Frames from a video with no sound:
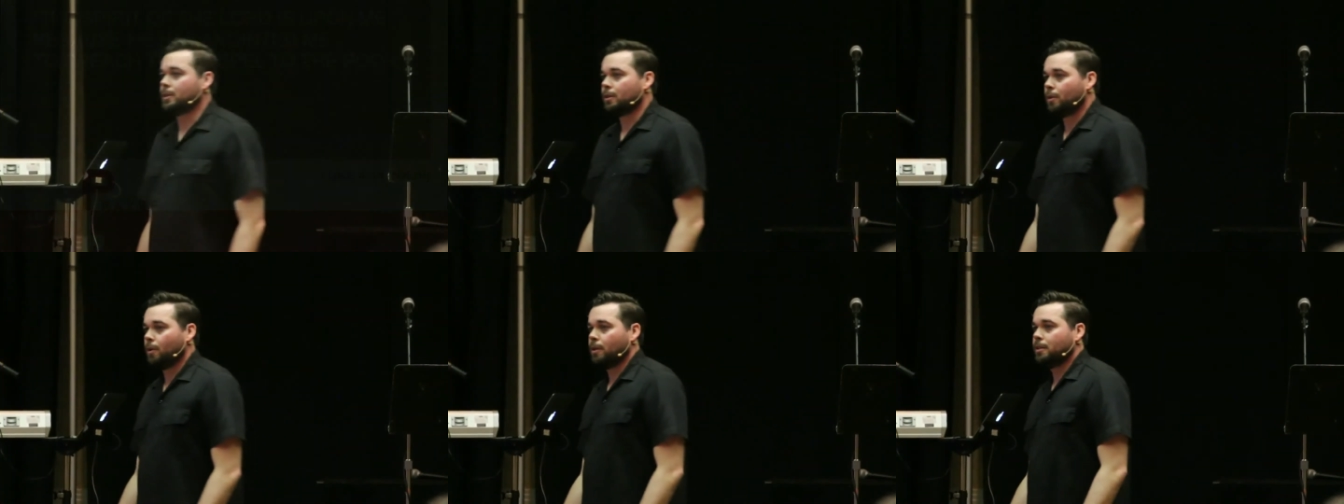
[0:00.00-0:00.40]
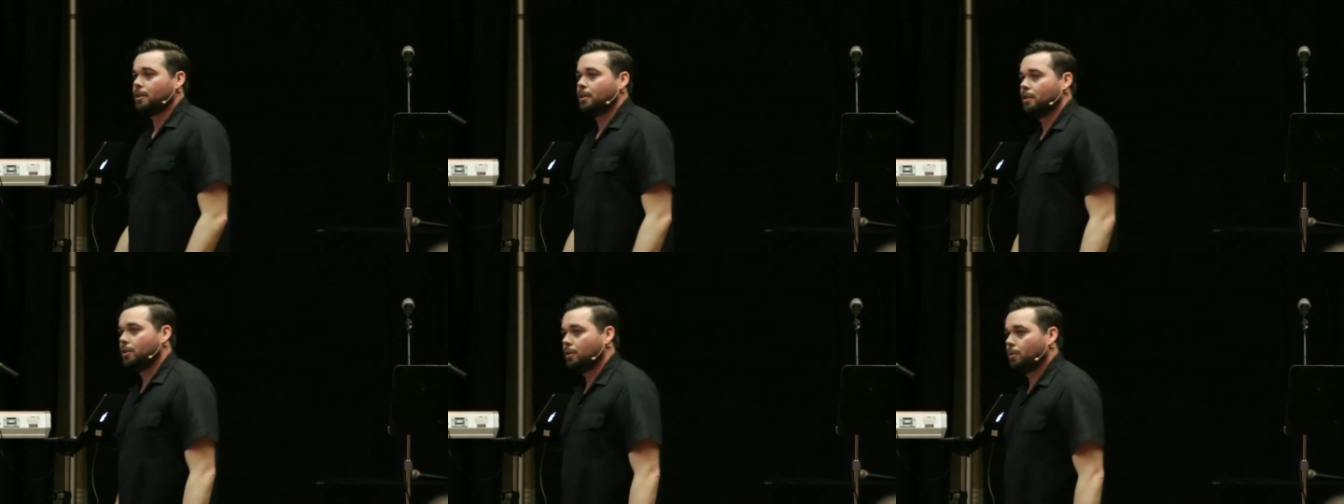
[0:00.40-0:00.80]
was
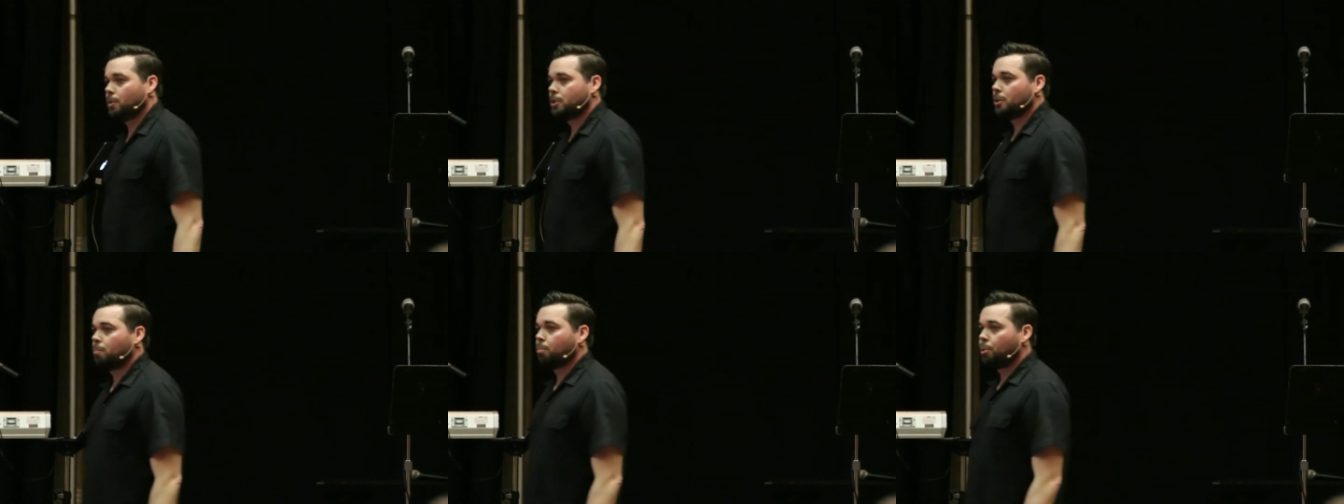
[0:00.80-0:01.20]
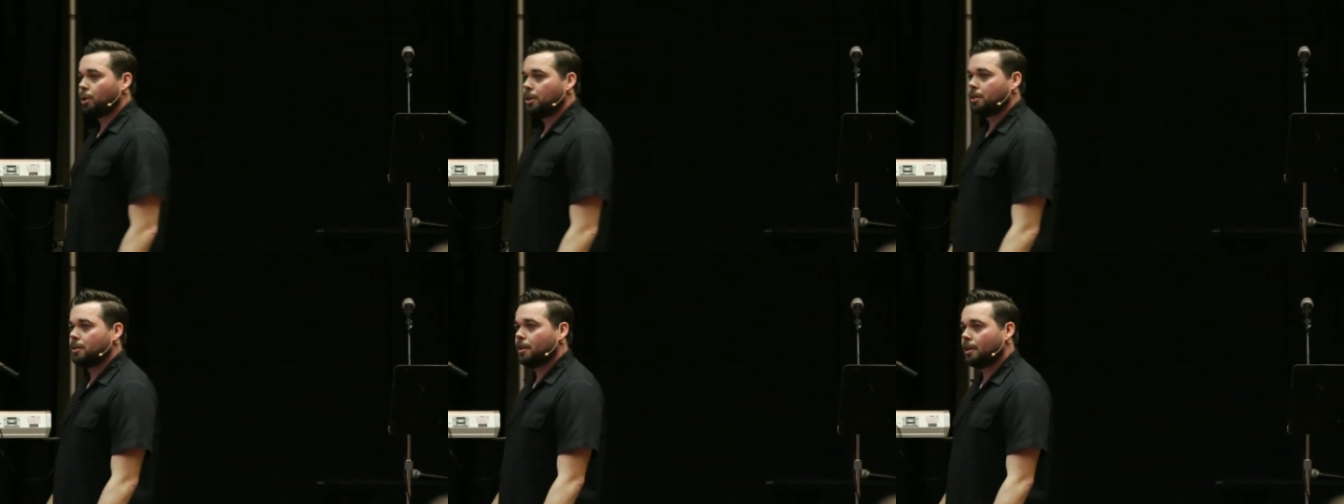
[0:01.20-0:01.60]
anointed to do was to
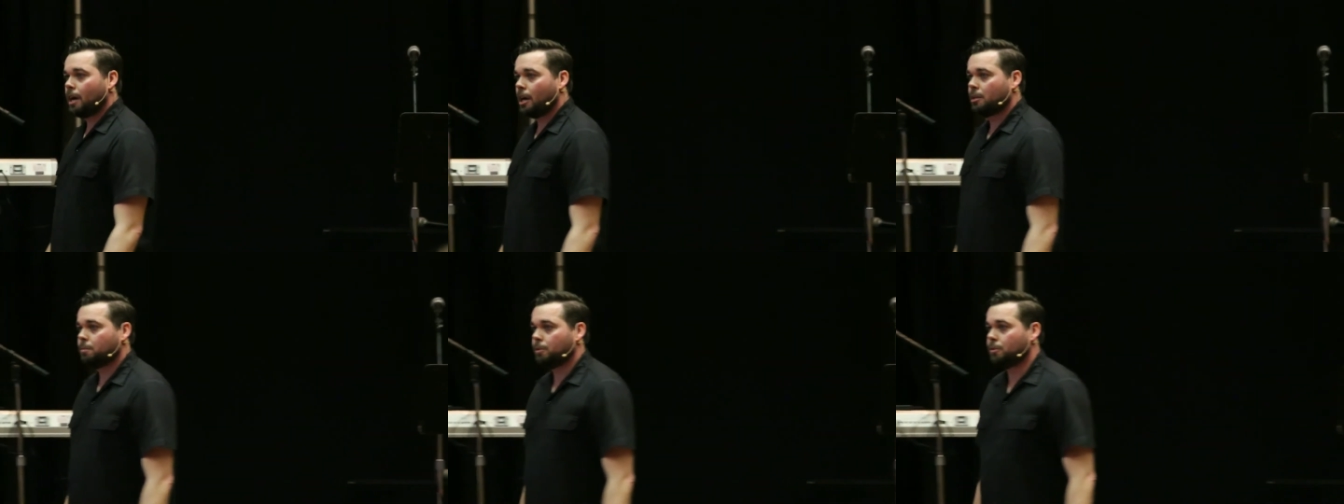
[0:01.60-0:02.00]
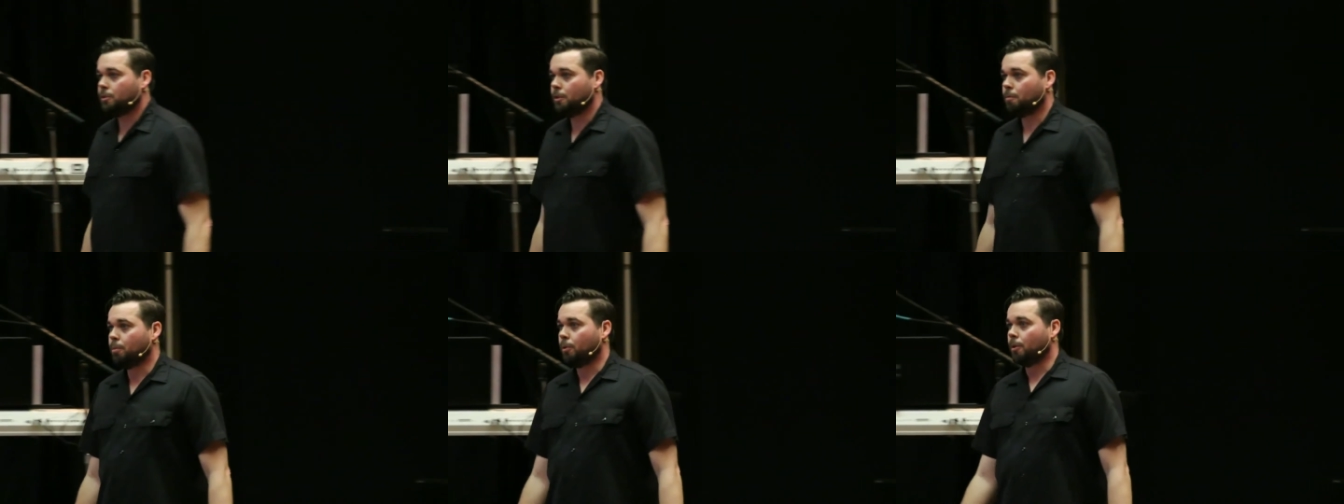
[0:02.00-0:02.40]
preach the gospel
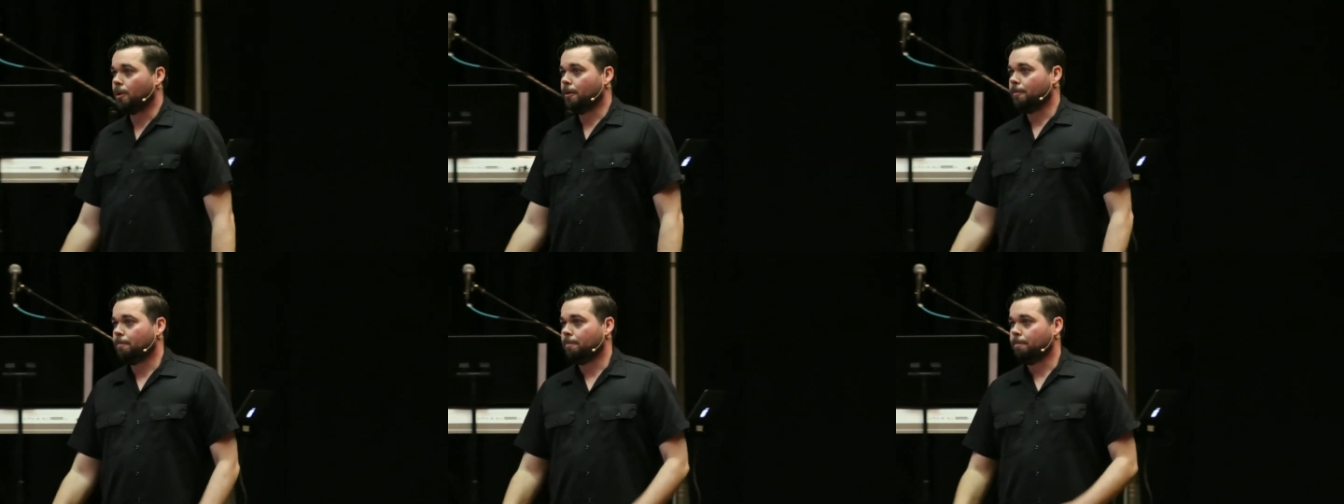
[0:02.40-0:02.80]
to the poor.